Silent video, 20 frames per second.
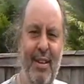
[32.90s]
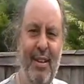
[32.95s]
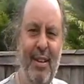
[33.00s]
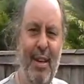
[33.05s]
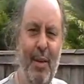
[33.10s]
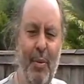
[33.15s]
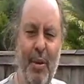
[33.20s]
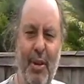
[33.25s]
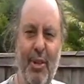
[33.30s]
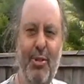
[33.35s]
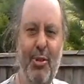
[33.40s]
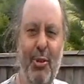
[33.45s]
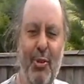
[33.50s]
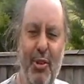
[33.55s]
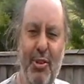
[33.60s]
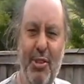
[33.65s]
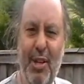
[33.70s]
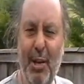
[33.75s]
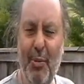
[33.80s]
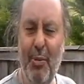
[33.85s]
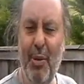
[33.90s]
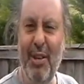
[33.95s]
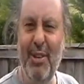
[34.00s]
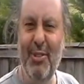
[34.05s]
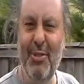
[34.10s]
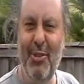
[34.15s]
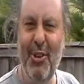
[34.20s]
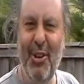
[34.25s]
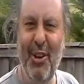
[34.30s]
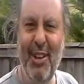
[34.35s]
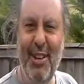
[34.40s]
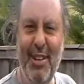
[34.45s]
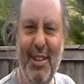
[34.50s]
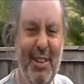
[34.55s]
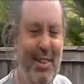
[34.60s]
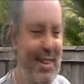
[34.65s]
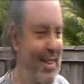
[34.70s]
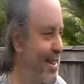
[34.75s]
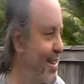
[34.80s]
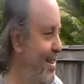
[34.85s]
And we use all the junk we can find
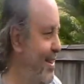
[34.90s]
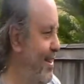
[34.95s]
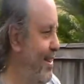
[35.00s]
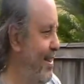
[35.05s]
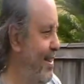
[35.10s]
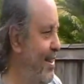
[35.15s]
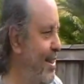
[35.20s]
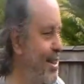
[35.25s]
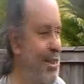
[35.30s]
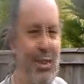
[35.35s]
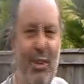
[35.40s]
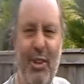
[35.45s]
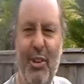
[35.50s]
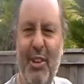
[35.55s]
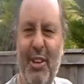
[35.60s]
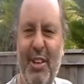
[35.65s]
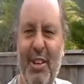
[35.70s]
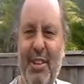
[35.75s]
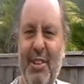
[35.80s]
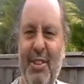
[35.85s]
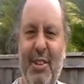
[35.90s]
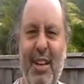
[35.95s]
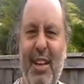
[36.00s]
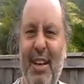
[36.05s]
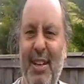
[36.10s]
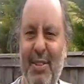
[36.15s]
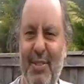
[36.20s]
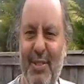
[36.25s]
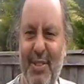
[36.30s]
and turn it into love.